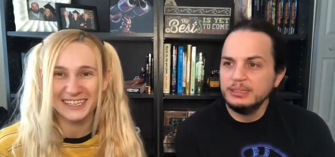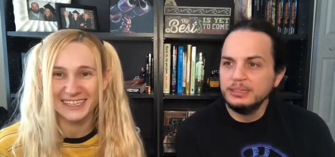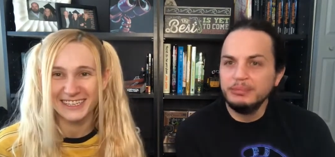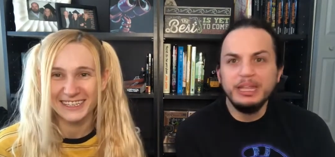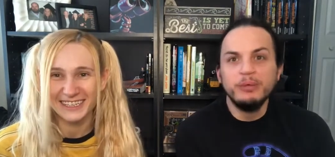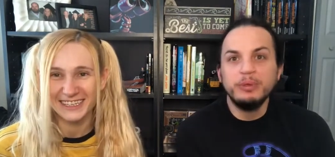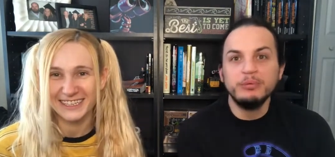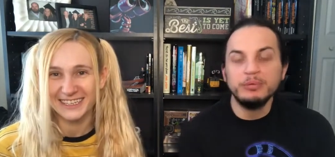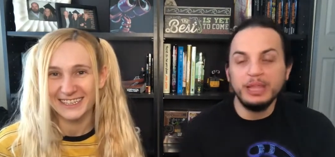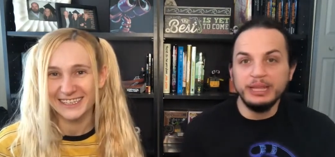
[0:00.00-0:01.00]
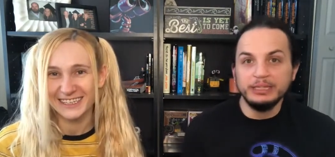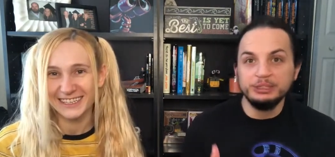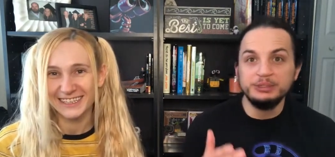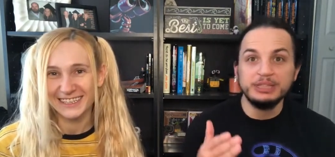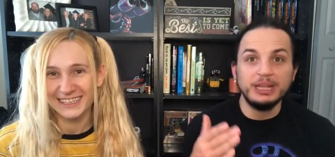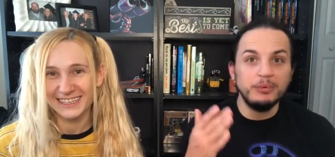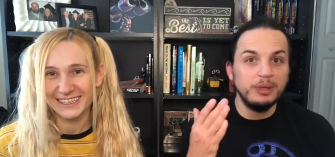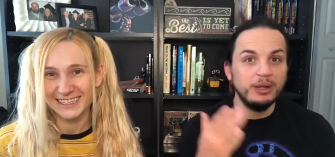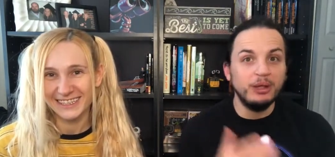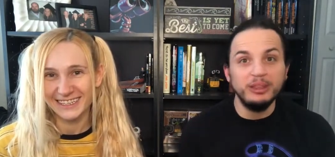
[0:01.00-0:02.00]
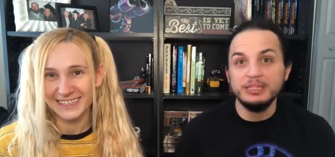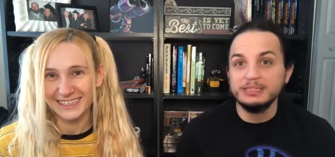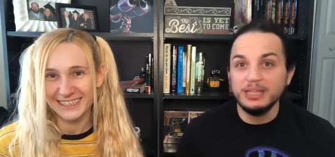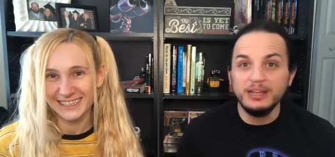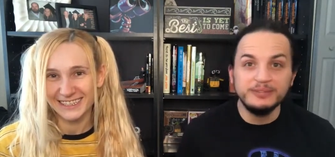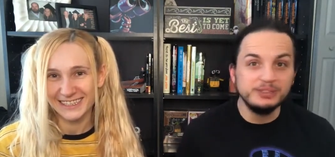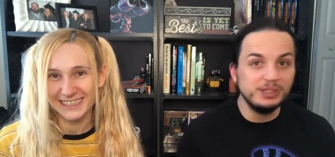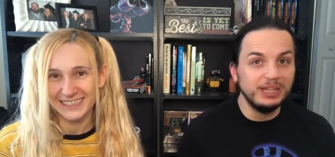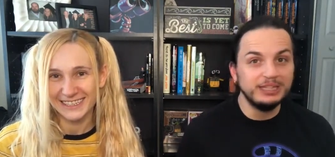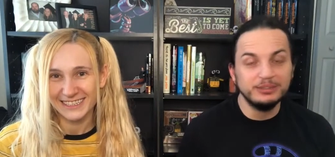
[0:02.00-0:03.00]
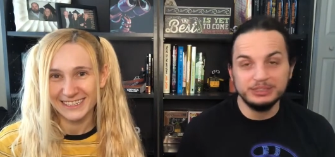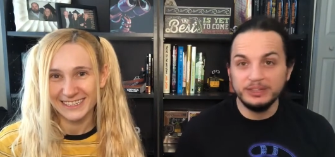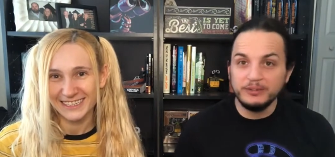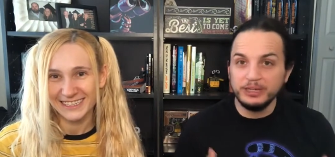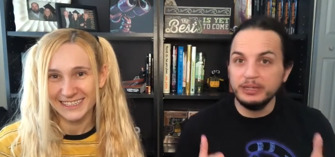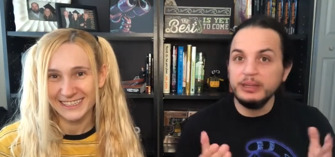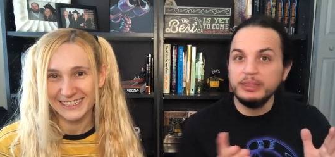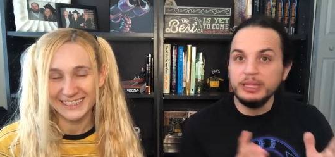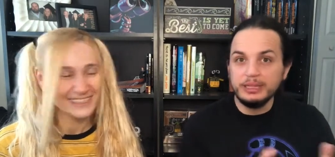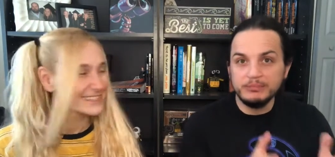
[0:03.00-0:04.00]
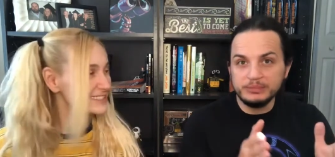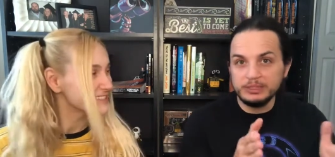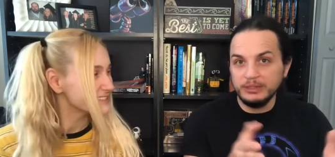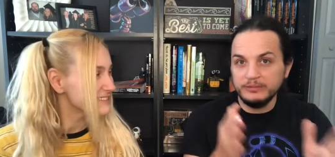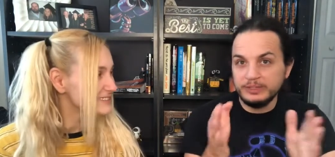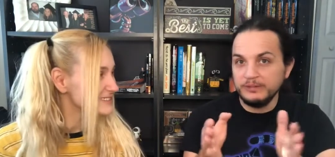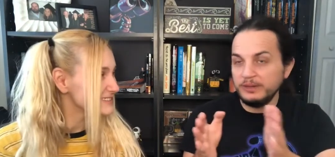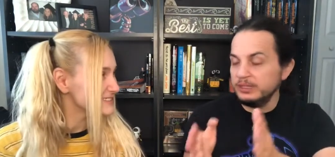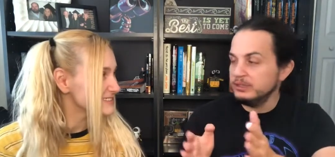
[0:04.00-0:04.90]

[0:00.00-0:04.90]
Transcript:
Speaker 1: but yeah, we were like, she's like, I want all this stuff. So like, there's different themes of different